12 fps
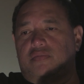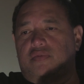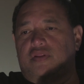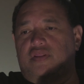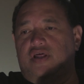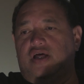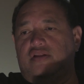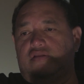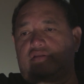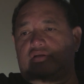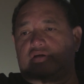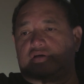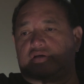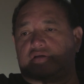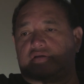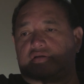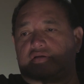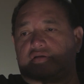that the
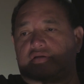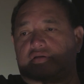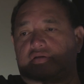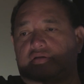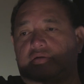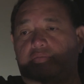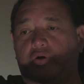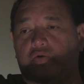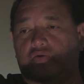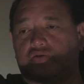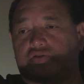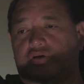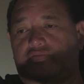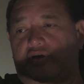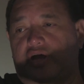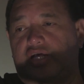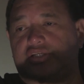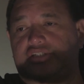bones of our
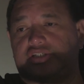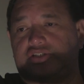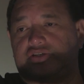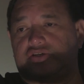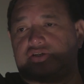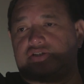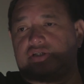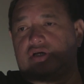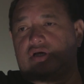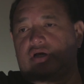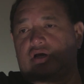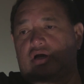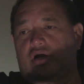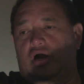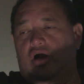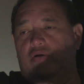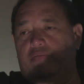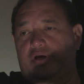ancestors
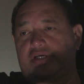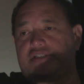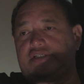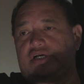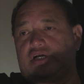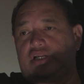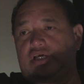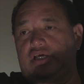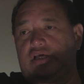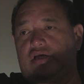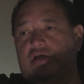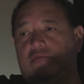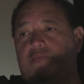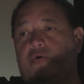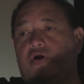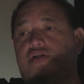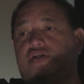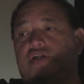are basically
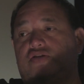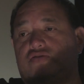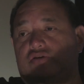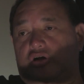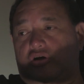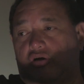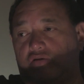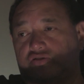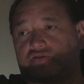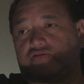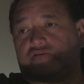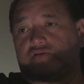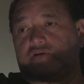important to the culture,